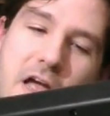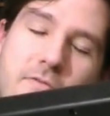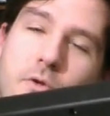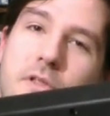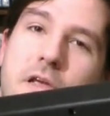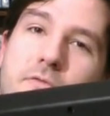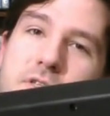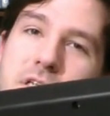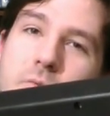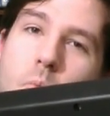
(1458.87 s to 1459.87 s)
I have only ever
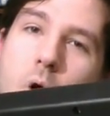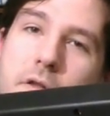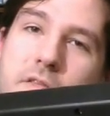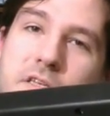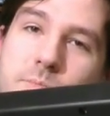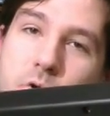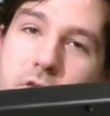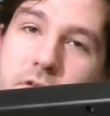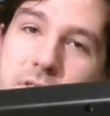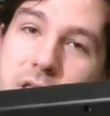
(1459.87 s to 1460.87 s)
seen one of these
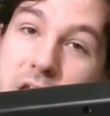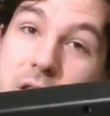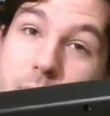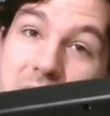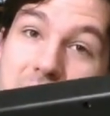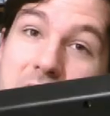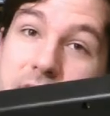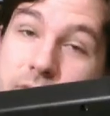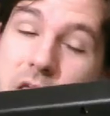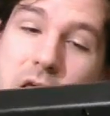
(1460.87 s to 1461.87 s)
previously in my
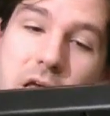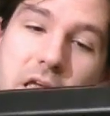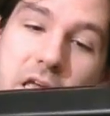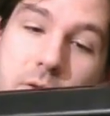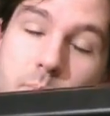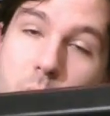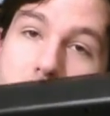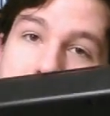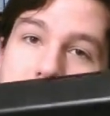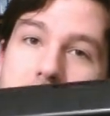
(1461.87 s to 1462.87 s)
life, in
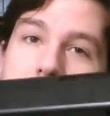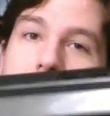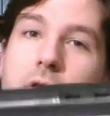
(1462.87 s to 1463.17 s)
person.